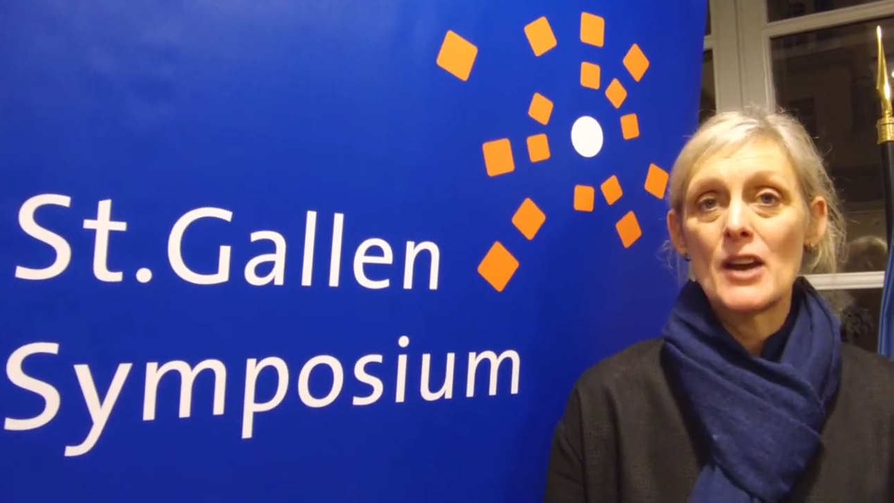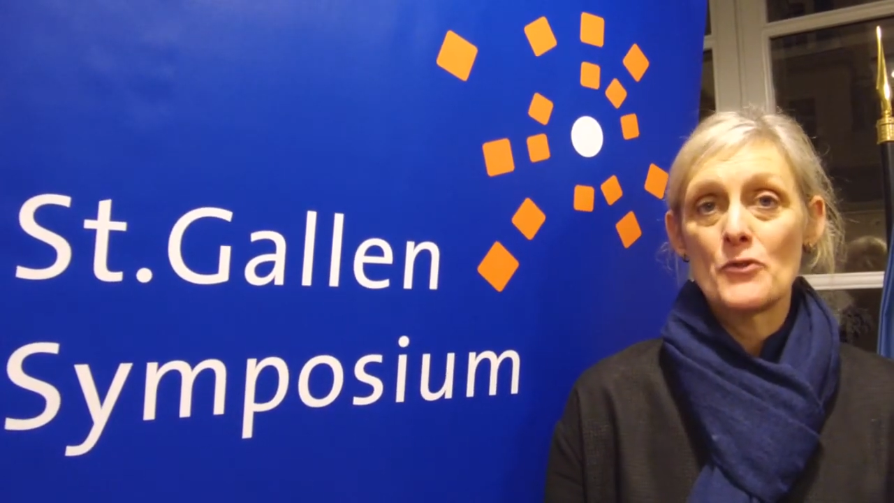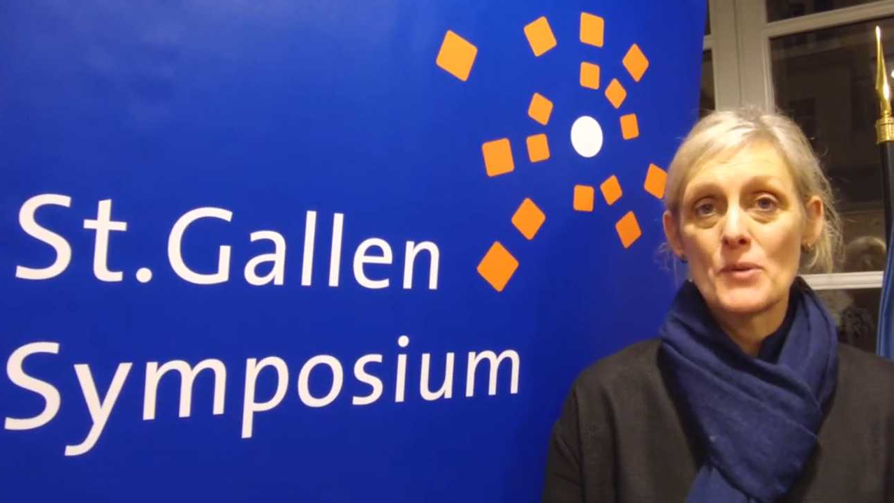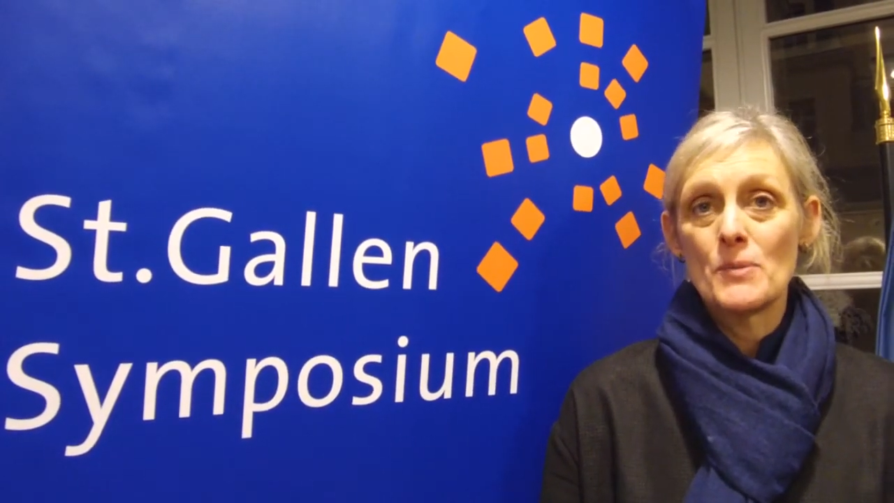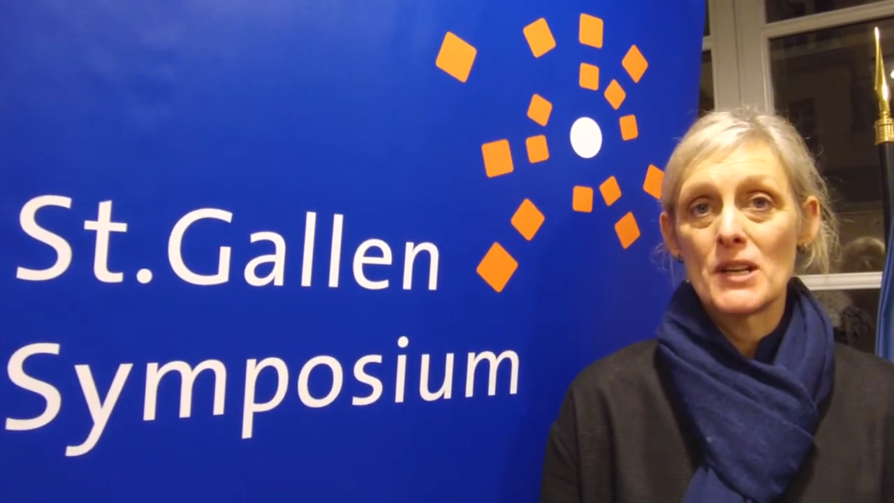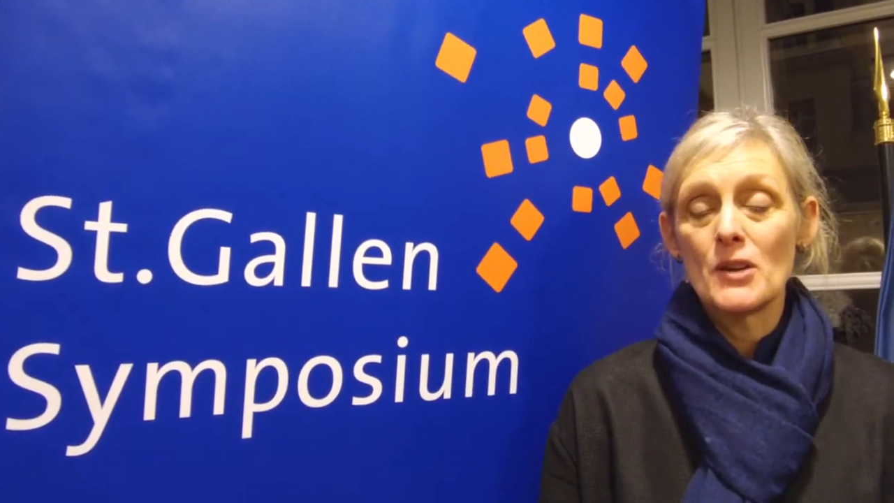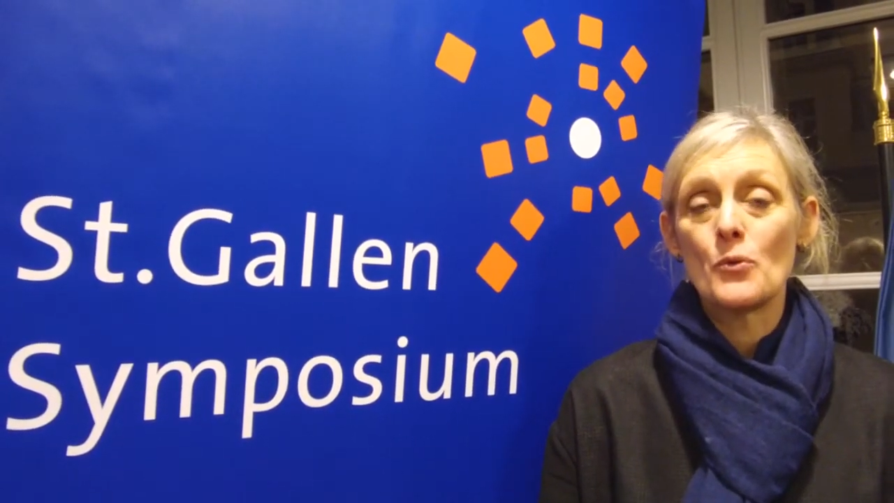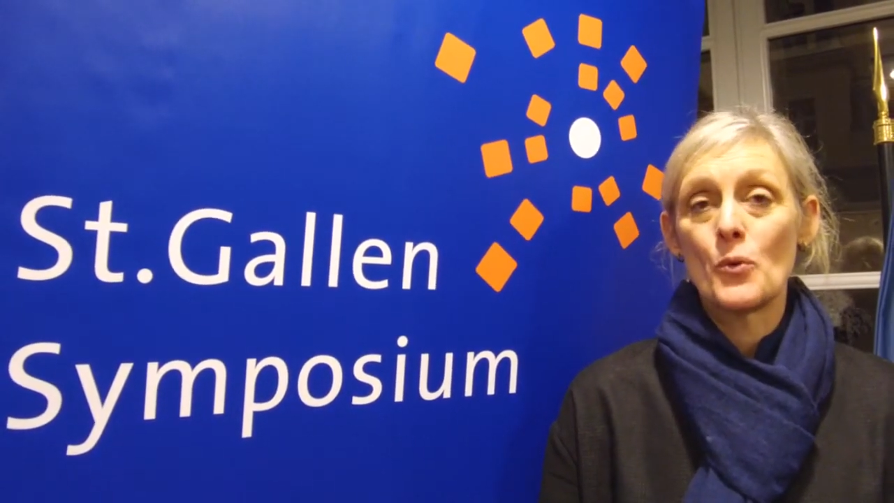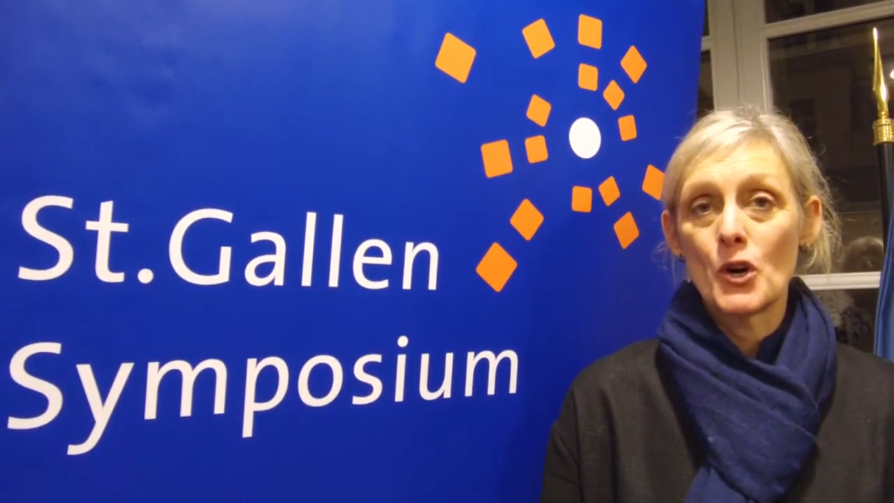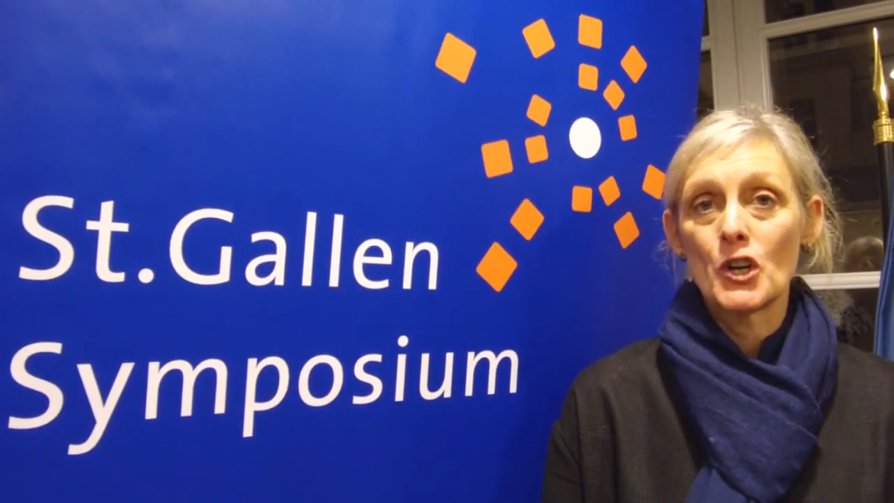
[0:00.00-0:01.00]
everybody
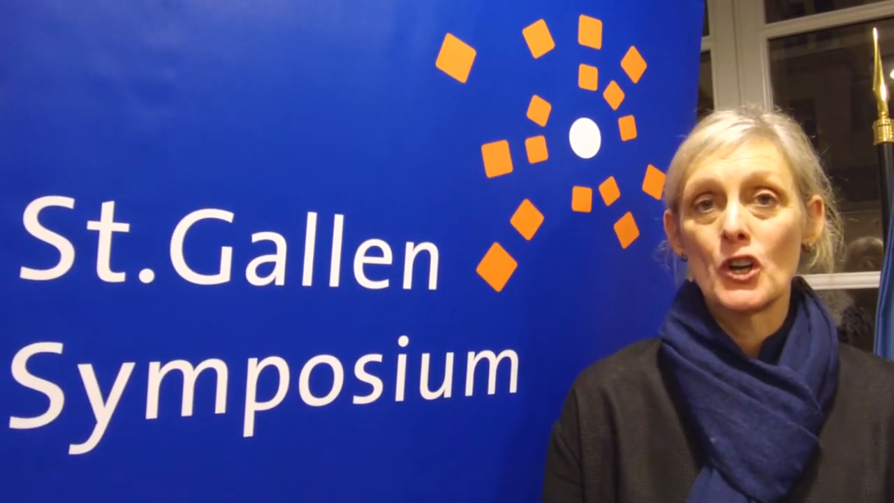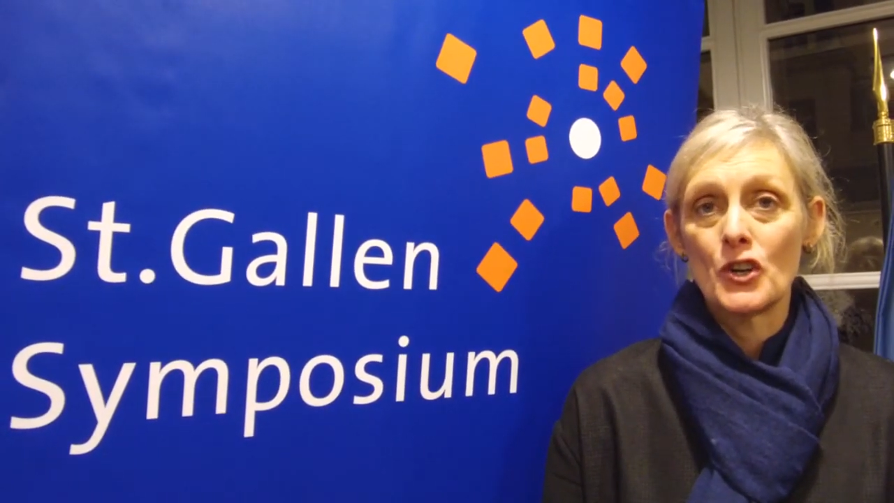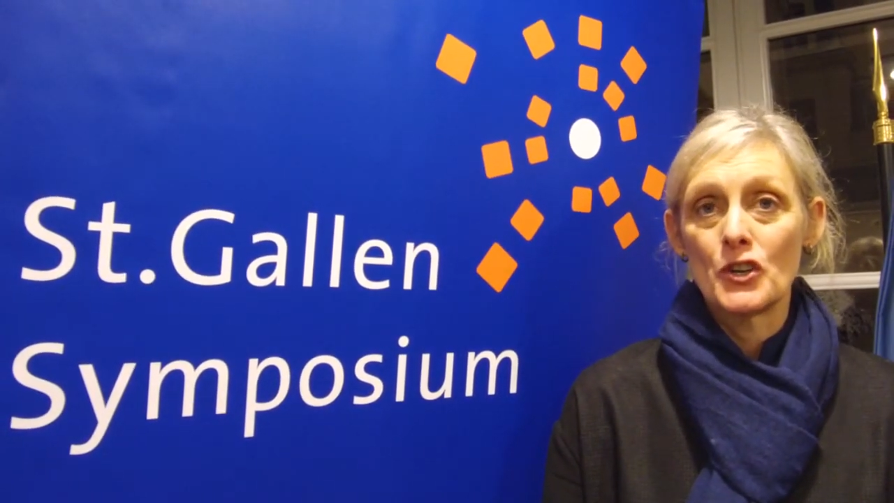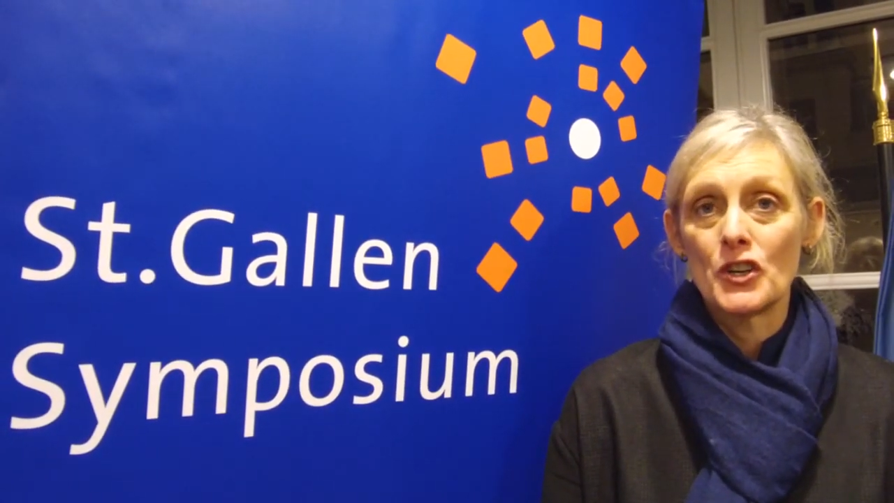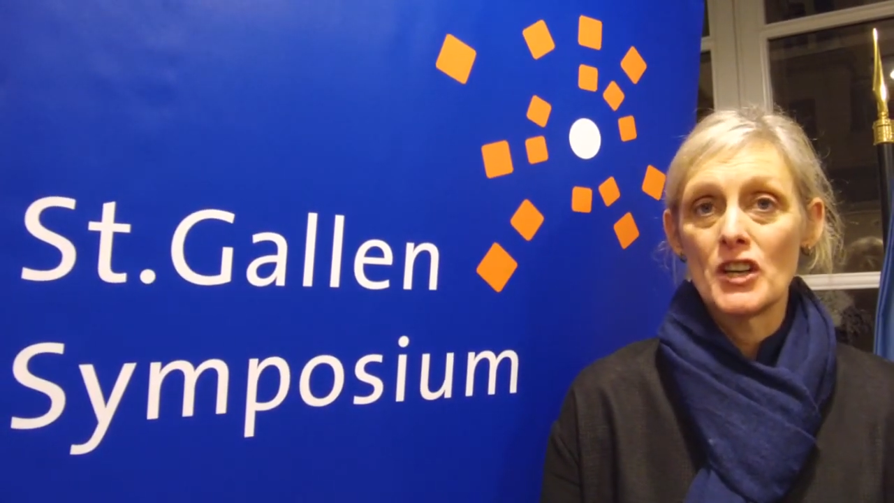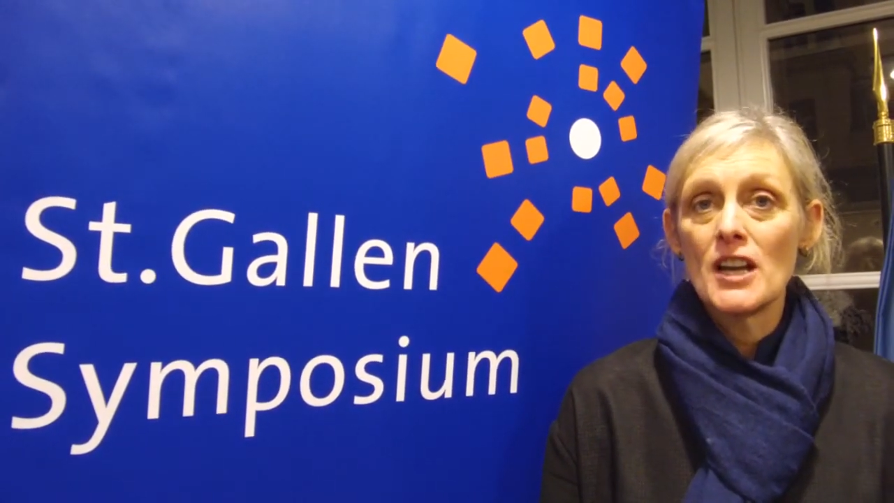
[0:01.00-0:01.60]
work longer.